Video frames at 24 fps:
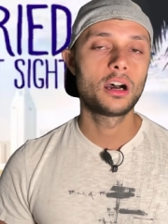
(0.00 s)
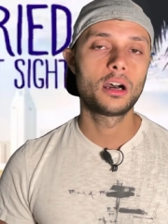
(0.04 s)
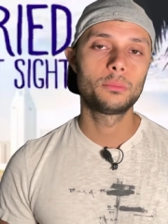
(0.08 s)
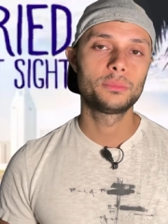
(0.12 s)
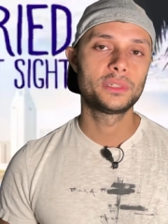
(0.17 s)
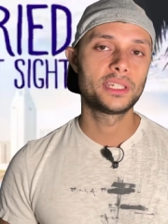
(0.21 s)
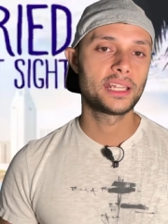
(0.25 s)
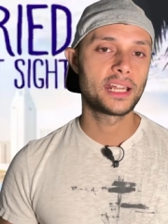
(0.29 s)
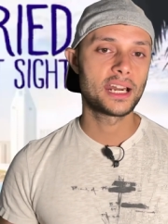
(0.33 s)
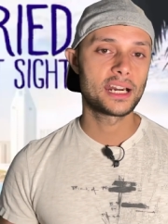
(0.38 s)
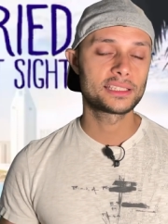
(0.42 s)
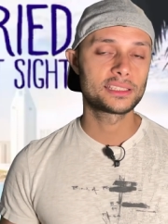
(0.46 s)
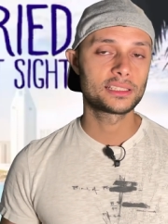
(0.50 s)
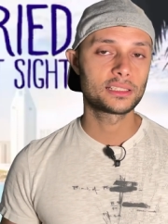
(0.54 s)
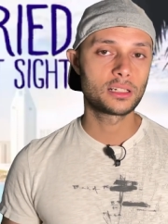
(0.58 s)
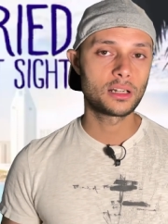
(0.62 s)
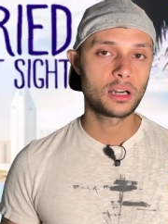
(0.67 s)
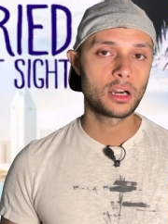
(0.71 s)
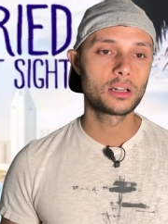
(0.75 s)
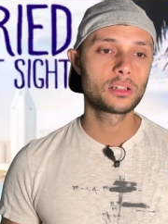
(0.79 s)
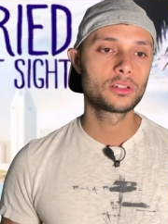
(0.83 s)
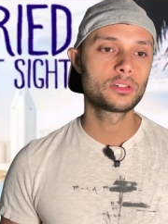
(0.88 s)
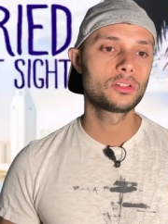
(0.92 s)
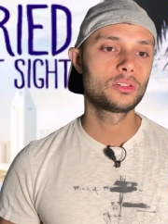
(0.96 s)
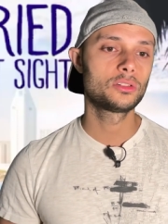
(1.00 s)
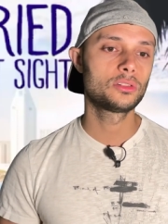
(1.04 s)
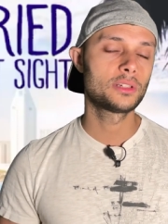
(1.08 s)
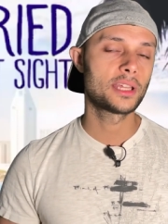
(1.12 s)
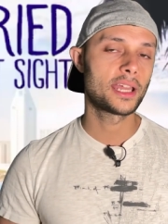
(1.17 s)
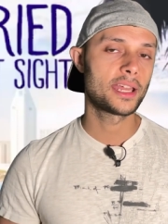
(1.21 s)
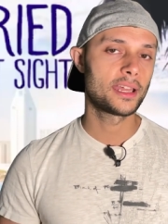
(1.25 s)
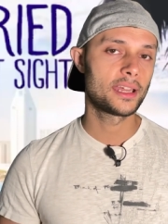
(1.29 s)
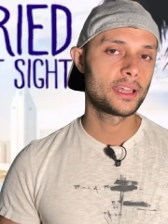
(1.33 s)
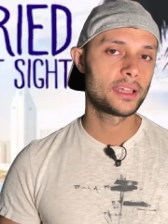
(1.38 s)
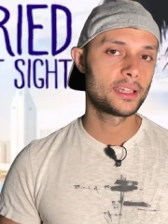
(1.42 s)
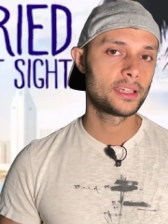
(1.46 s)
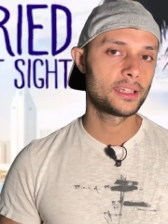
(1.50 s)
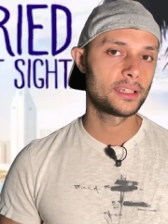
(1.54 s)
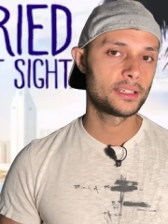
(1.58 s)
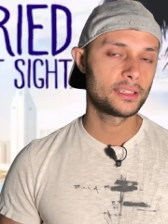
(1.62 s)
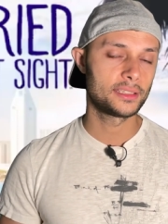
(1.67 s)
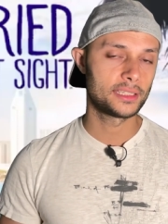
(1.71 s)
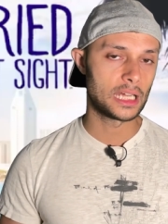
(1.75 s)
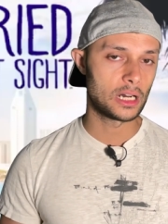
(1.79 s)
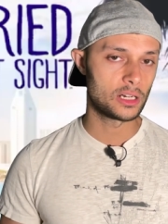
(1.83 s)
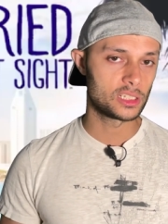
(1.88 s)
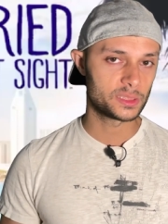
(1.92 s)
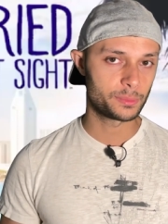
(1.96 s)
They got to cuddle,
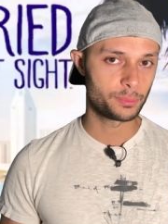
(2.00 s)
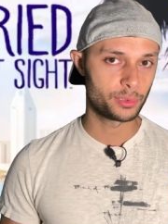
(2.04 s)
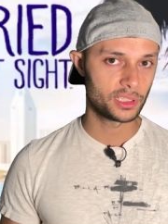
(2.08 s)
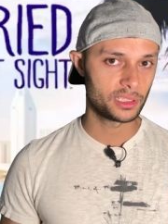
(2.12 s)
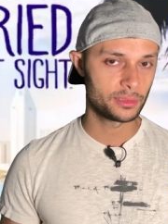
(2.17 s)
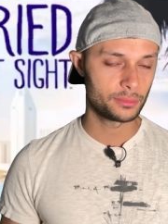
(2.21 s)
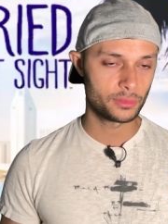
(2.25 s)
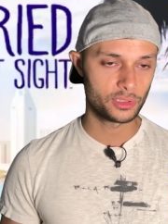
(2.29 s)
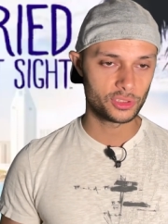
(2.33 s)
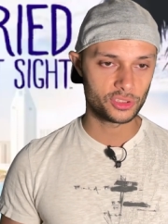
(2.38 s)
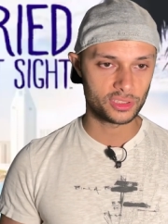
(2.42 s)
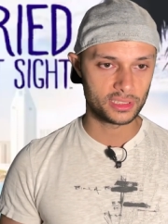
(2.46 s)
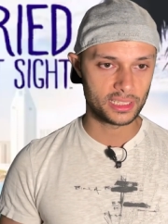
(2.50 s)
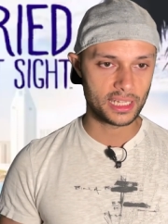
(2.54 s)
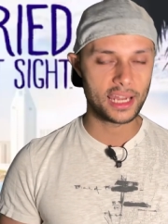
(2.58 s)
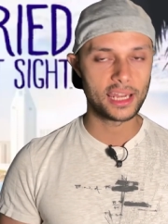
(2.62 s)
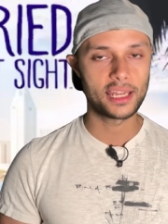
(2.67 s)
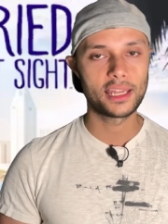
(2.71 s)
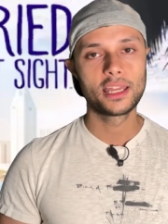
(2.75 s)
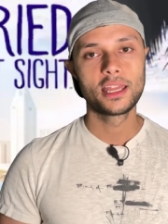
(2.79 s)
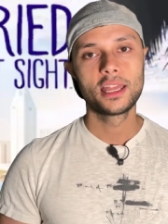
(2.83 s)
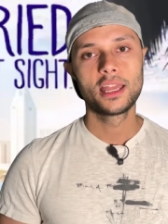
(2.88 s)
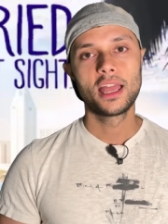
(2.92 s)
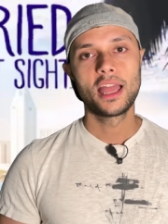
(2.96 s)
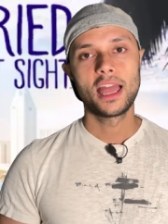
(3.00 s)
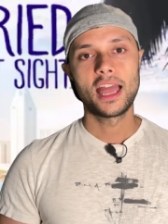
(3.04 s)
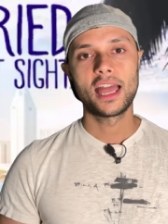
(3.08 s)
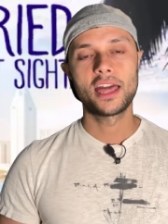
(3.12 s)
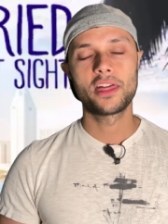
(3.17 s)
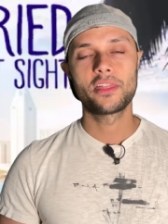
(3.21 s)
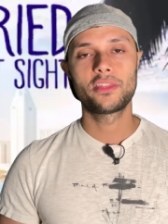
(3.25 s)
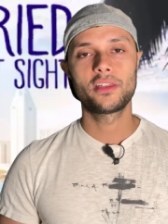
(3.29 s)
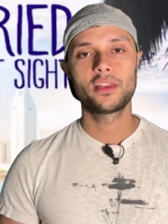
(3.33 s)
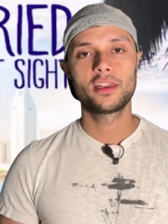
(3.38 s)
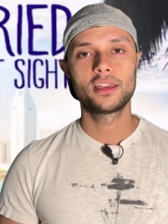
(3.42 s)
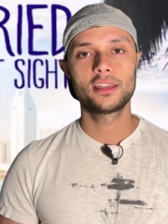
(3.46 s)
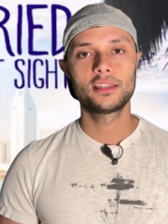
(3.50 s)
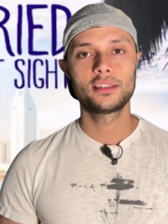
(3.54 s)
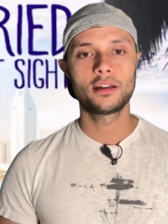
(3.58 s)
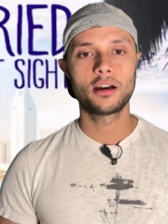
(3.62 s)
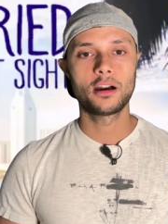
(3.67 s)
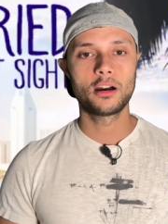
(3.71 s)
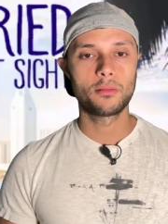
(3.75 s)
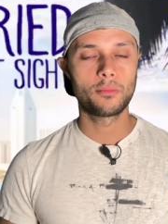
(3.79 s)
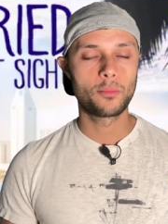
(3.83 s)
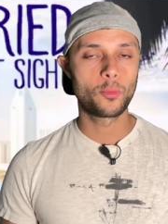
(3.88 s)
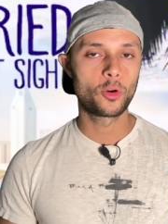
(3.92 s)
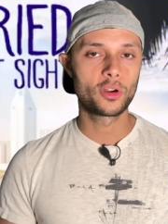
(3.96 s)
and that was pretty much that. And then
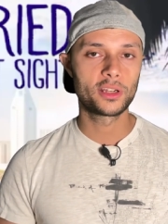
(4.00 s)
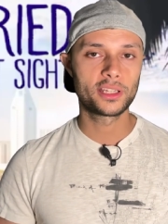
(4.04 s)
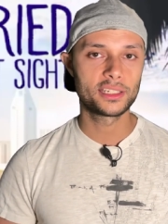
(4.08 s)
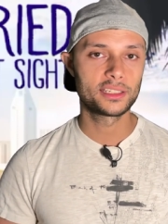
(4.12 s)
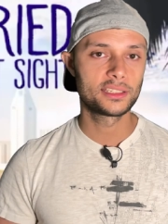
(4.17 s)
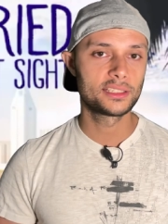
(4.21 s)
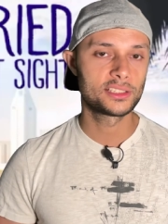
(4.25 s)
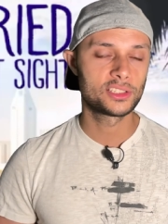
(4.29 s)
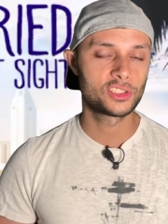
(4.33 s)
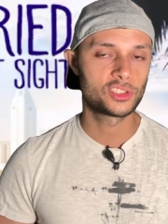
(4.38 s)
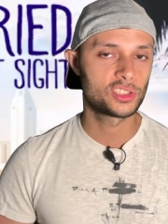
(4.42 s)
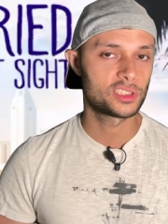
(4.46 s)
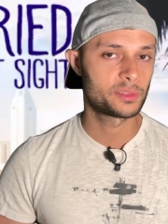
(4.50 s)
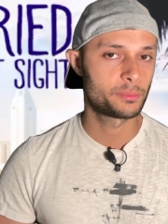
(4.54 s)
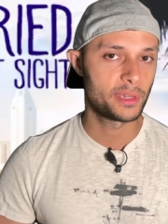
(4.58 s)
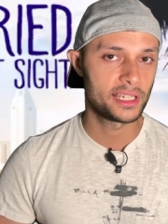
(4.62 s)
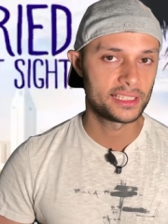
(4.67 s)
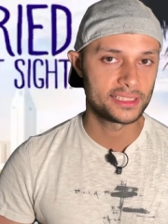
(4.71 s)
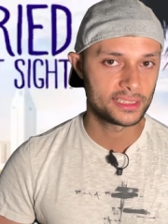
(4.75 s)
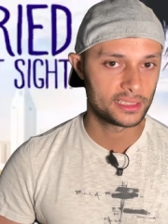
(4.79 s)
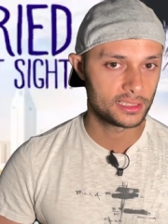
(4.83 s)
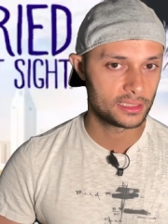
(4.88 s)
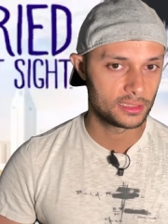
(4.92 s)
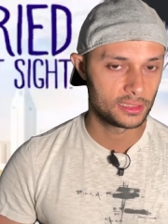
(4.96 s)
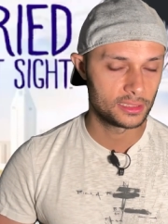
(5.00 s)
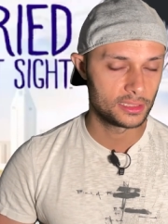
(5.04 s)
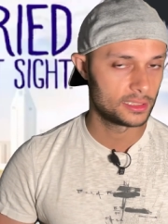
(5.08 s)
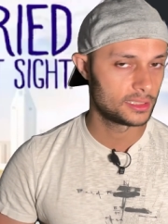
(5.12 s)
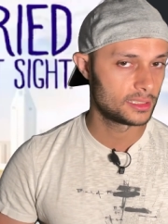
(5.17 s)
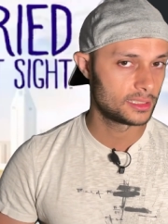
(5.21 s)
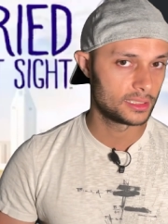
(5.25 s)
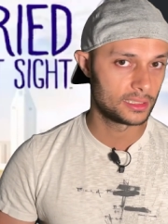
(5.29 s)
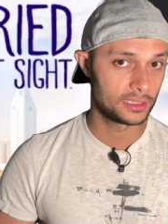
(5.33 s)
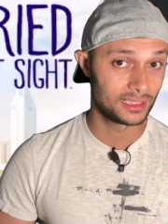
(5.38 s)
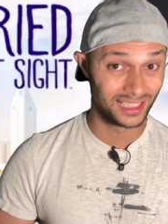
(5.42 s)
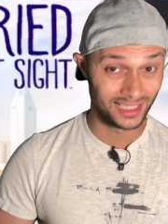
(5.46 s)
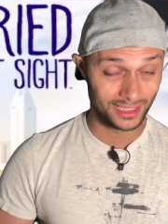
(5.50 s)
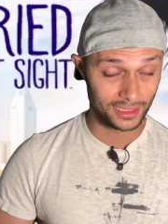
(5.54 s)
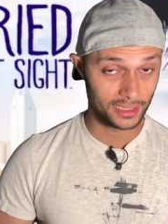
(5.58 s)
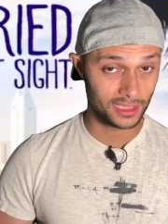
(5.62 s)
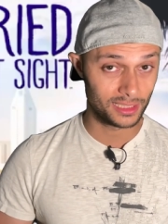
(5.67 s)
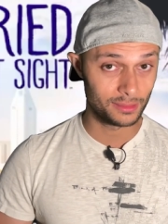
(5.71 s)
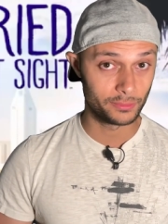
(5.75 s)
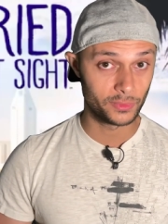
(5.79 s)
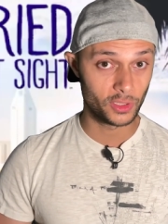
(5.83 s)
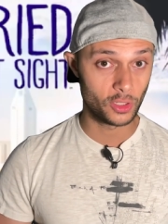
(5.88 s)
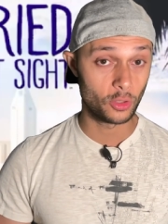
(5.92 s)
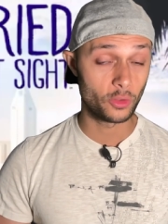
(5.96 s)
Morgan is just basically letting
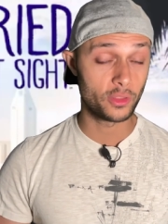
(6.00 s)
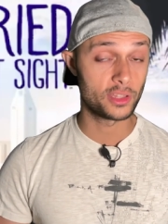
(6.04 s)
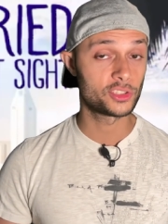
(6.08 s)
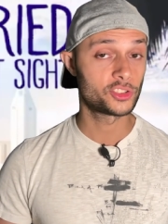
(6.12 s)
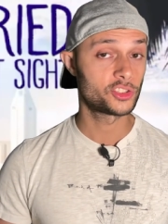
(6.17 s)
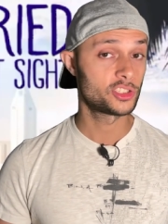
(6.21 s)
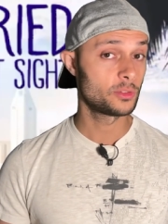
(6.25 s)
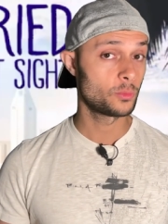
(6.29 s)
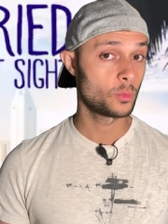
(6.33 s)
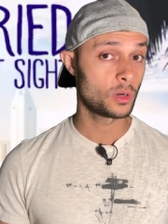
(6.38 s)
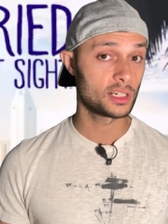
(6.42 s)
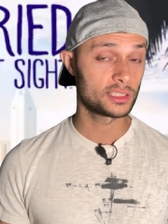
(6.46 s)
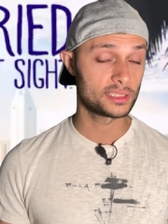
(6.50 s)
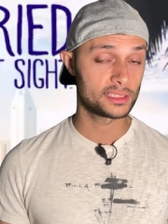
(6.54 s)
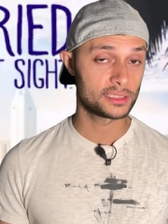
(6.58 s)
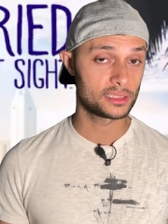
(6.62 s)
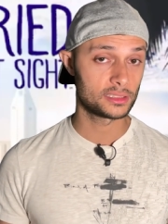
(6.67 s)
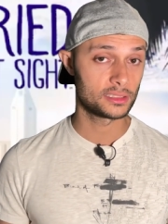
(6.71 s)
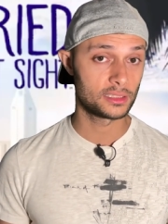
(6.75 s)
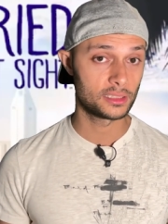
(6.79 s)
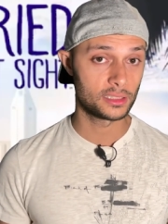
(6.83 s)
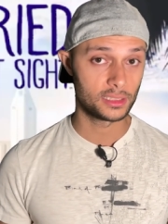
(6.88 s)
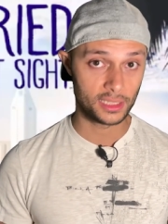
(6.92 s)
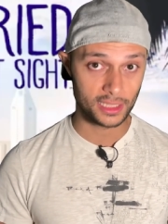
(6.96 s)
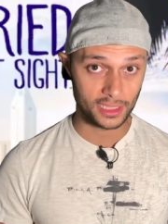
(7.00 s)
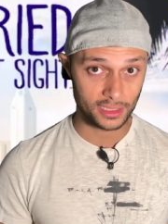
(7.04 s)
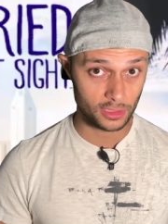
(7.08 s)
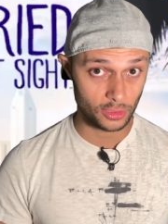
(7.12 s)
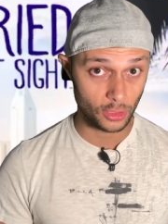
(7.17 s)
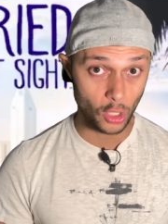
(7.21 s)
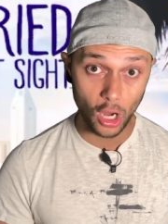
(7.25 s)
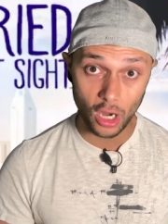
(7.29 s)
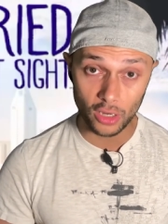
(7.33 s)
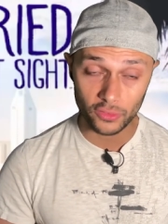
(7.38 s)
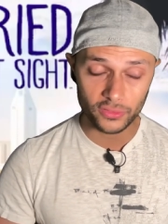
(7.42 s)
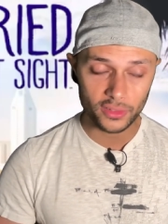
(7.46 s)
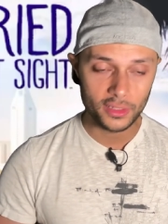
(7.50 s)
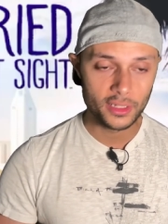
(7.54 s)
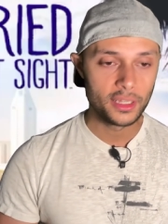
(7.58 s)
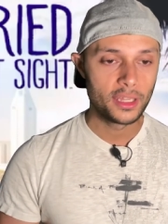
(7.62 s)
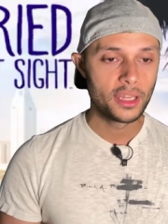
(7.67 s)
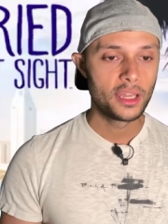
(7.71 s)
him know that she wants to hit it off.